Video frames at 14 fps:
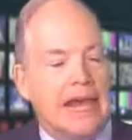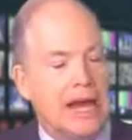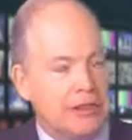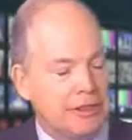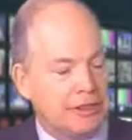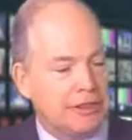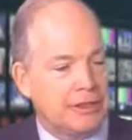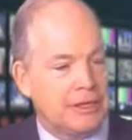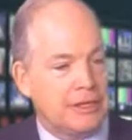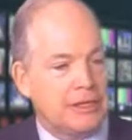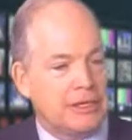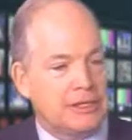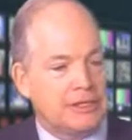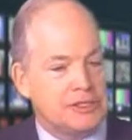that the
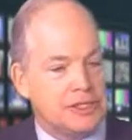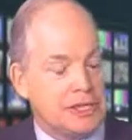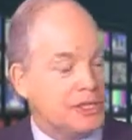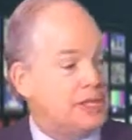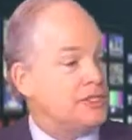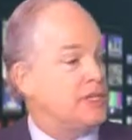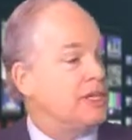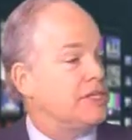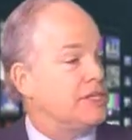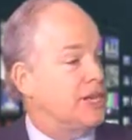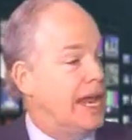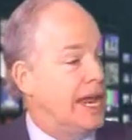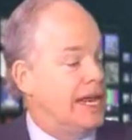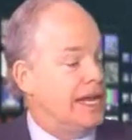health
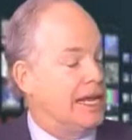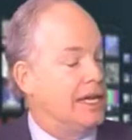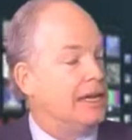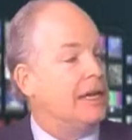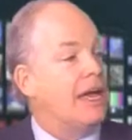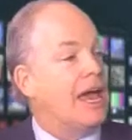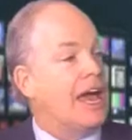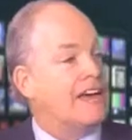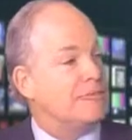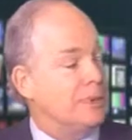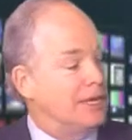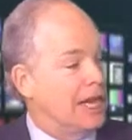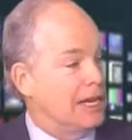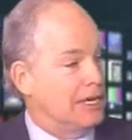statistics in Haiti
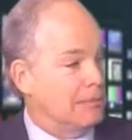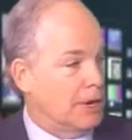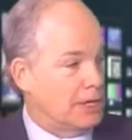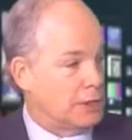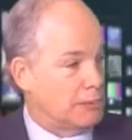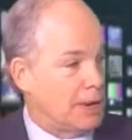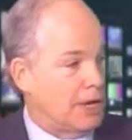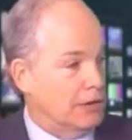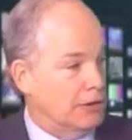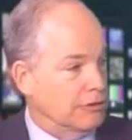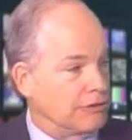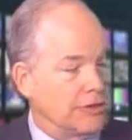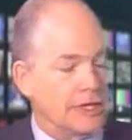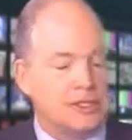have been getting
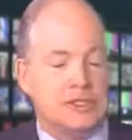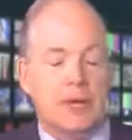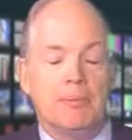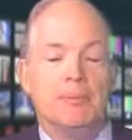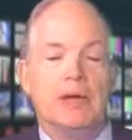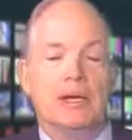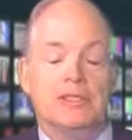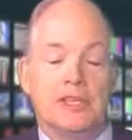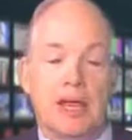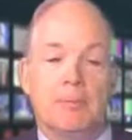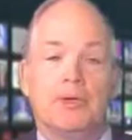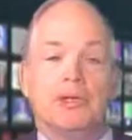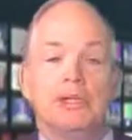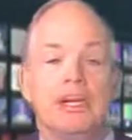much better. For
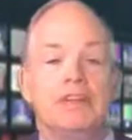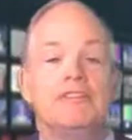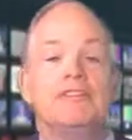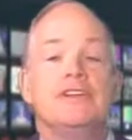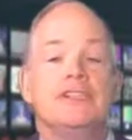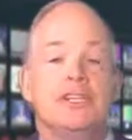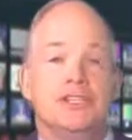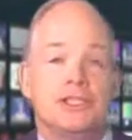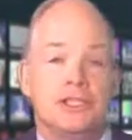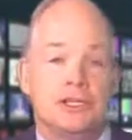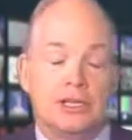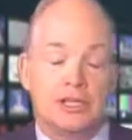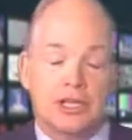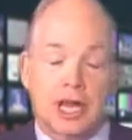example,
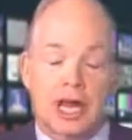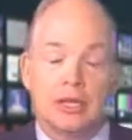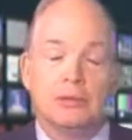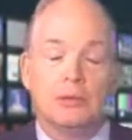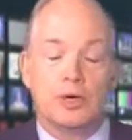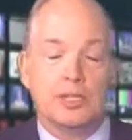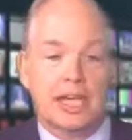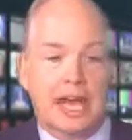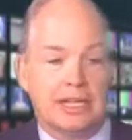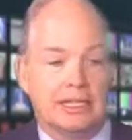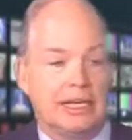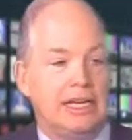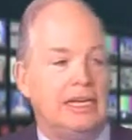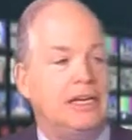infant and child
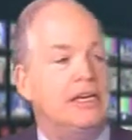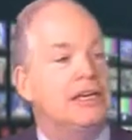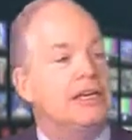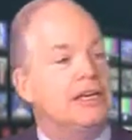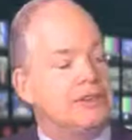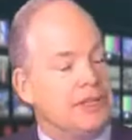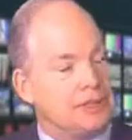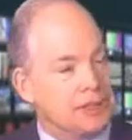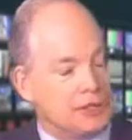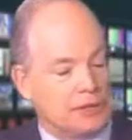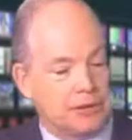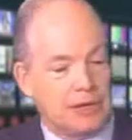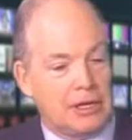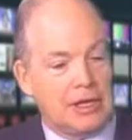mortality,
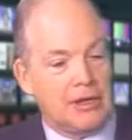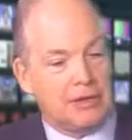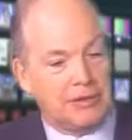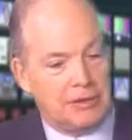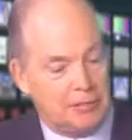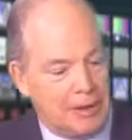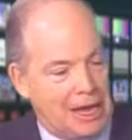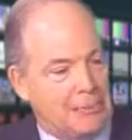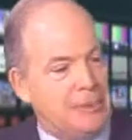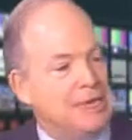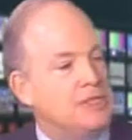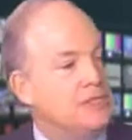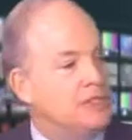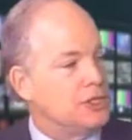these are the
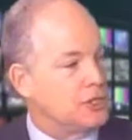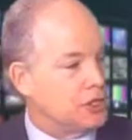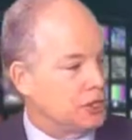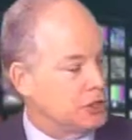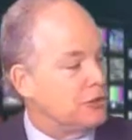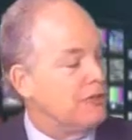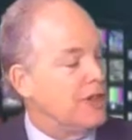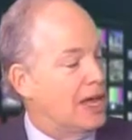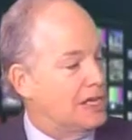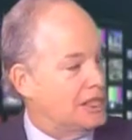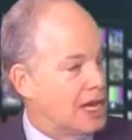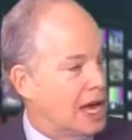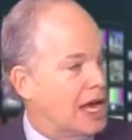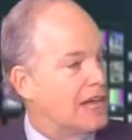babies and the
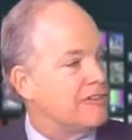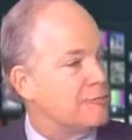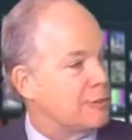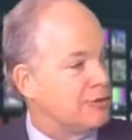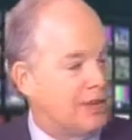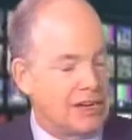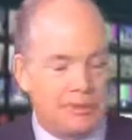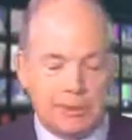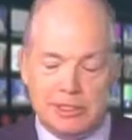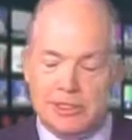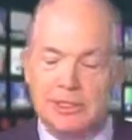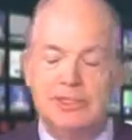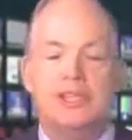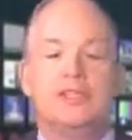children that die of
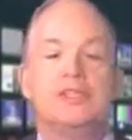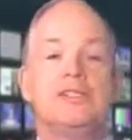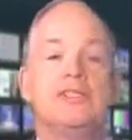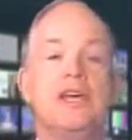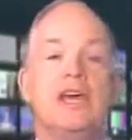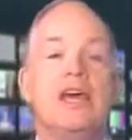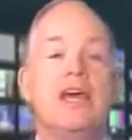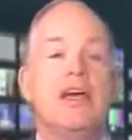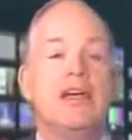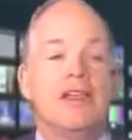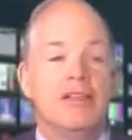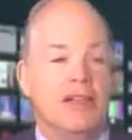preventable diseases.